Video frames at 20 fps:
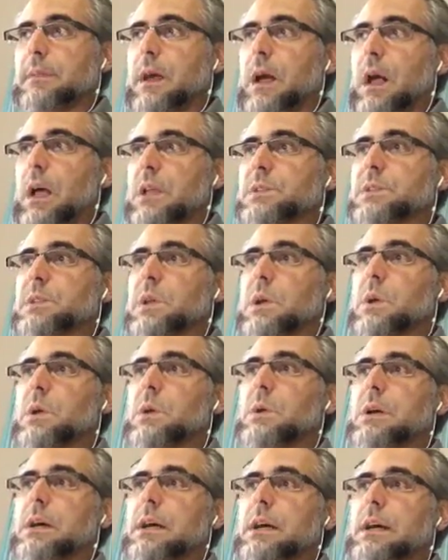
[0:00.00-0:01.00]

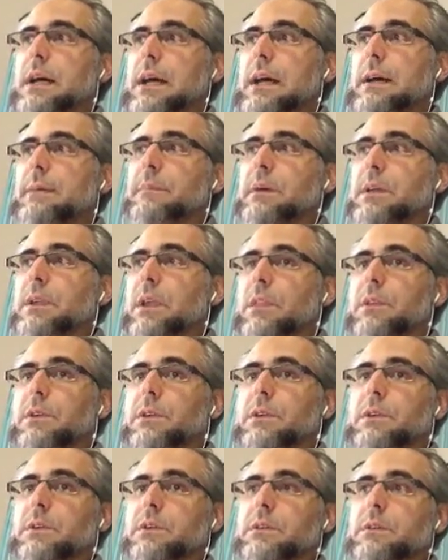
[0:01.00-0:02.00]
Also,
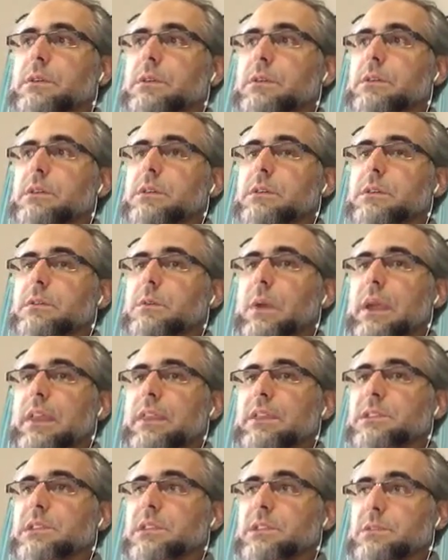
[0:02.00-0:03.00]
another way
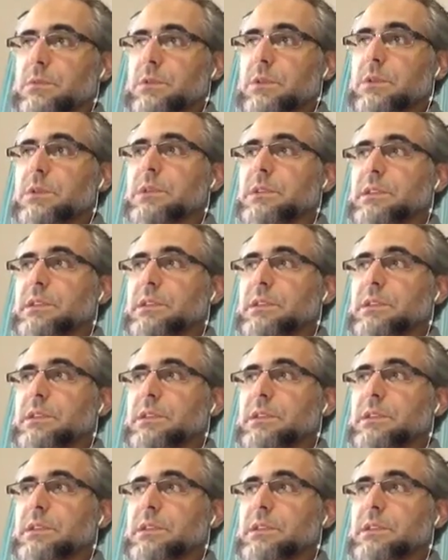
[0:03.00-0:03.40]
this can reduce